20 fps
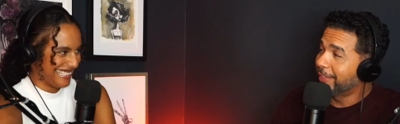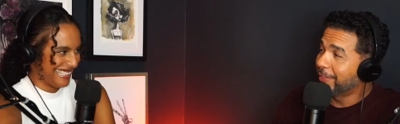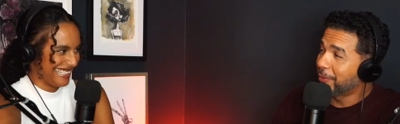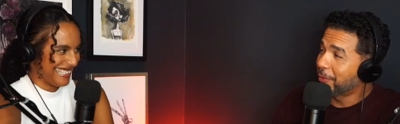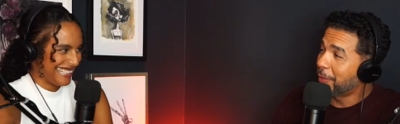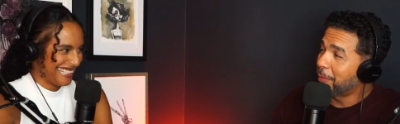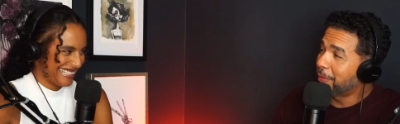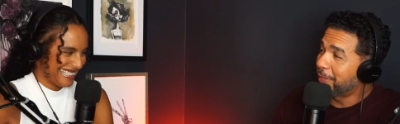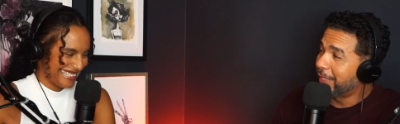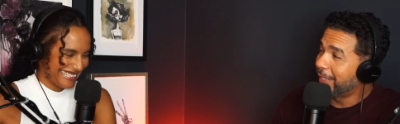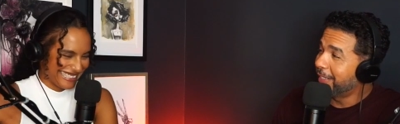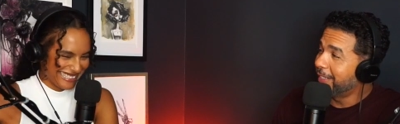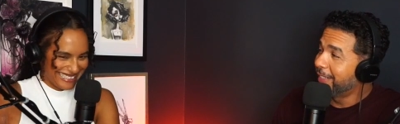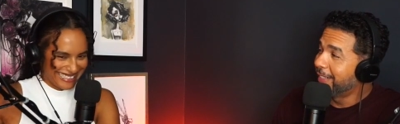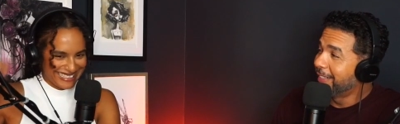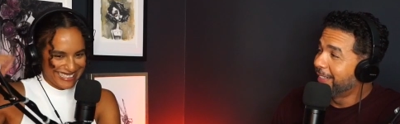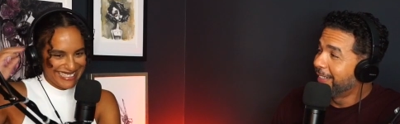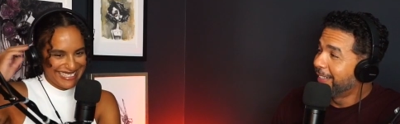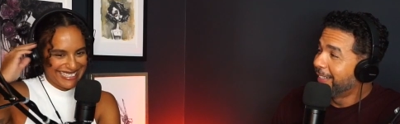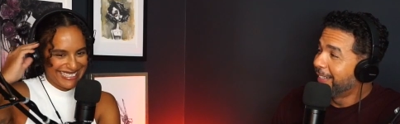Speaker 1: you know what I'm saying?
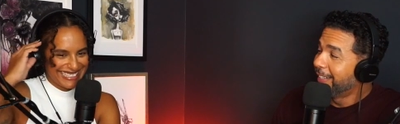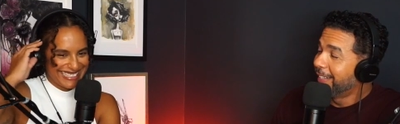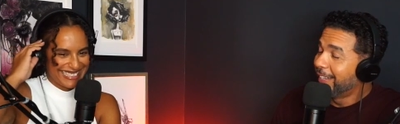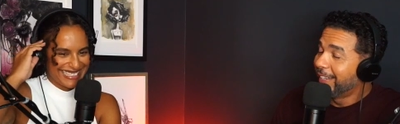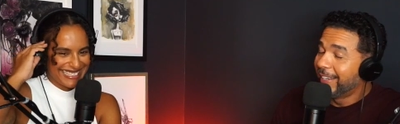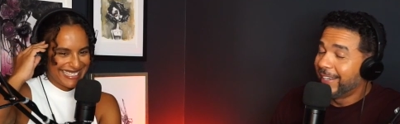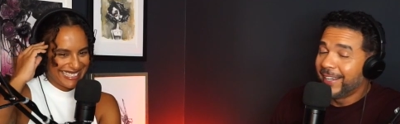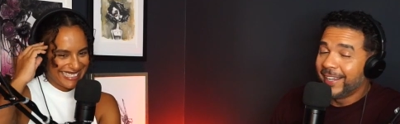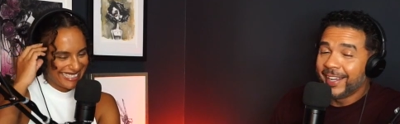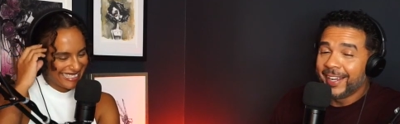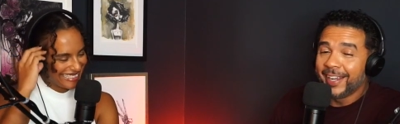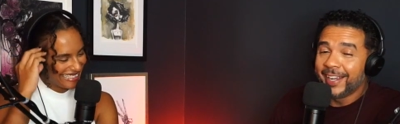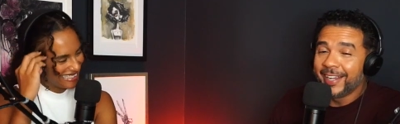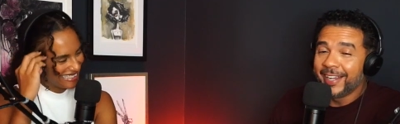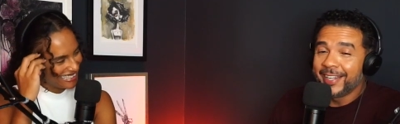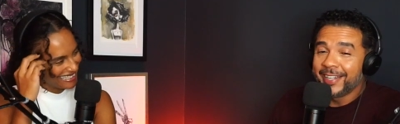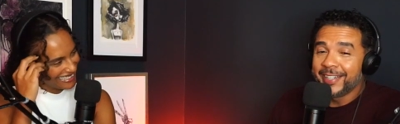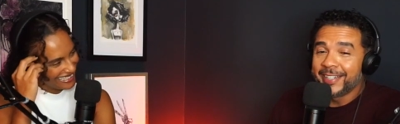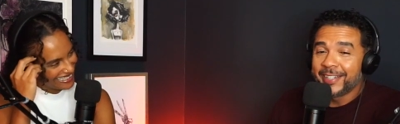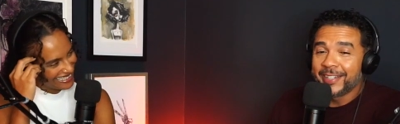
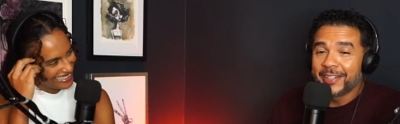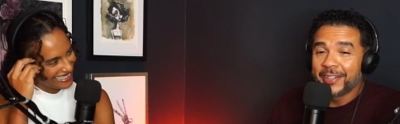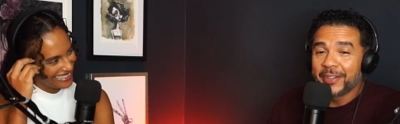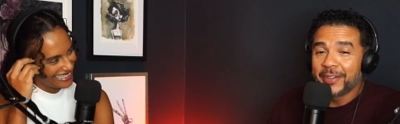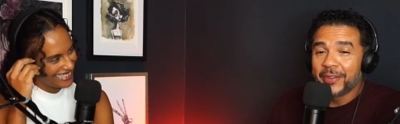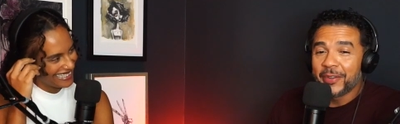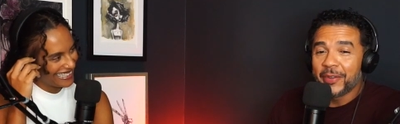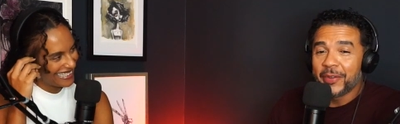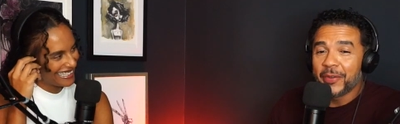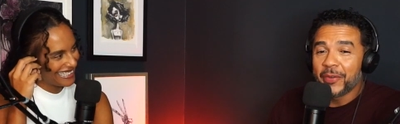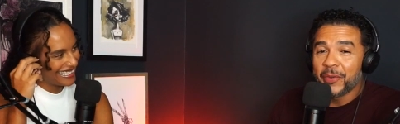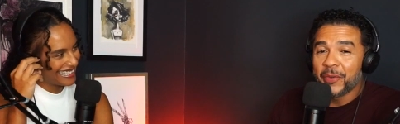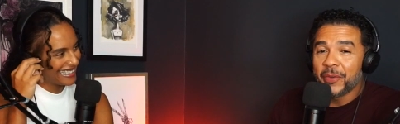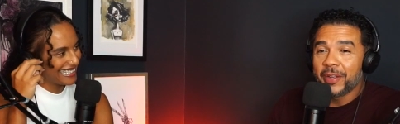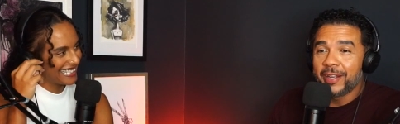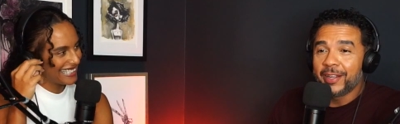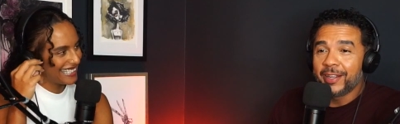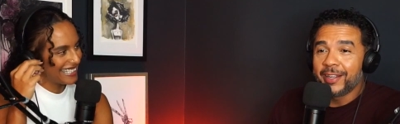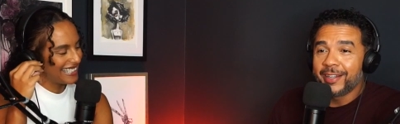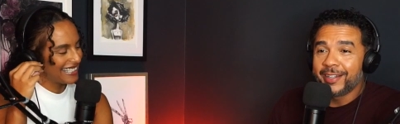And
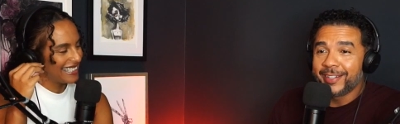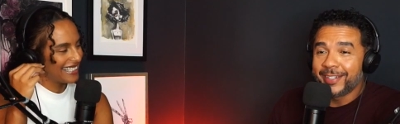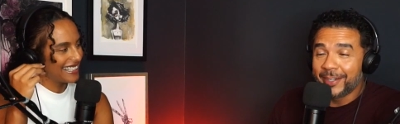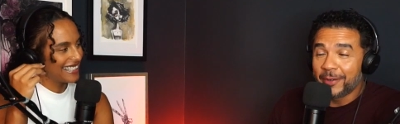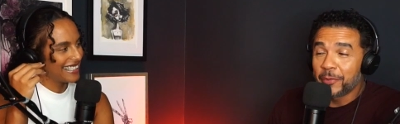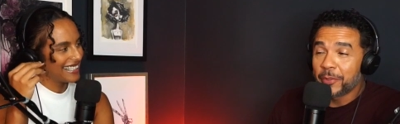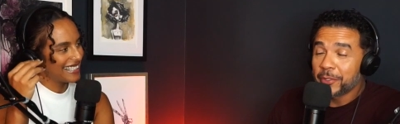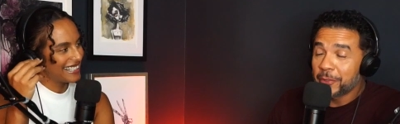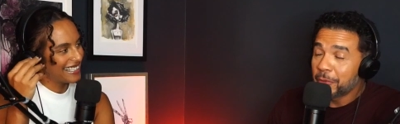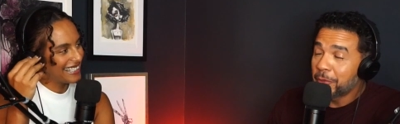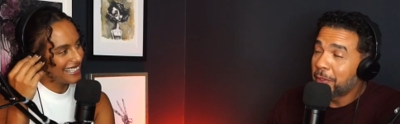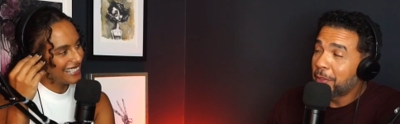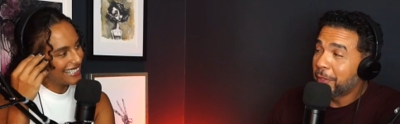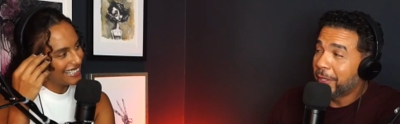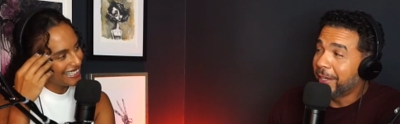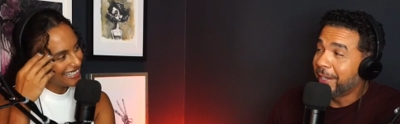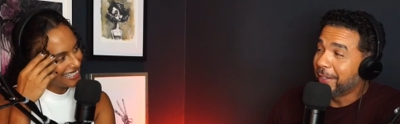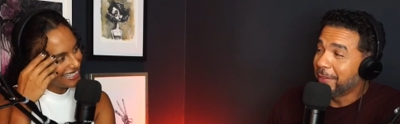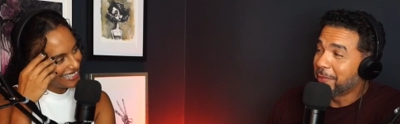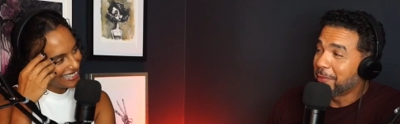yeah, we're doing
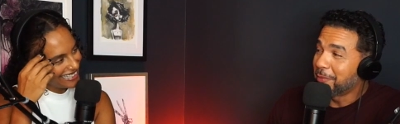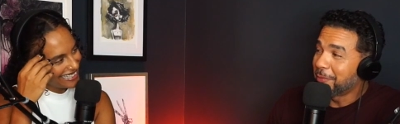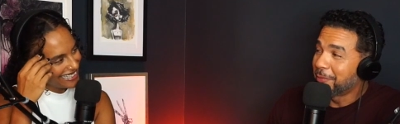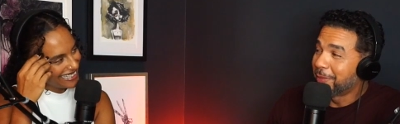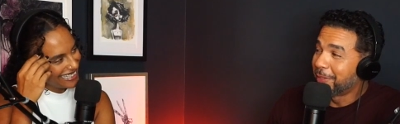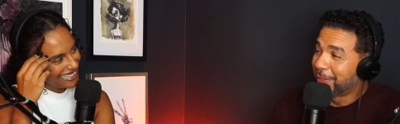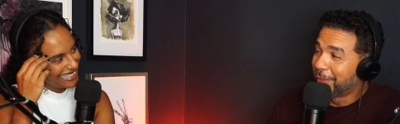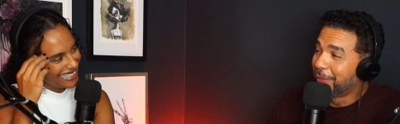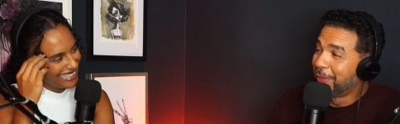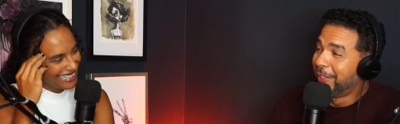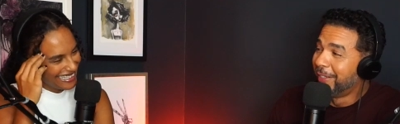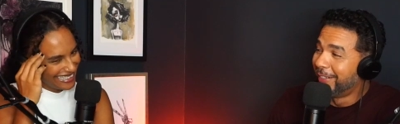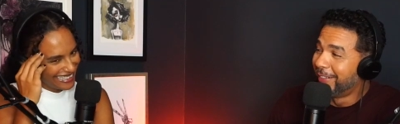okay. We're doing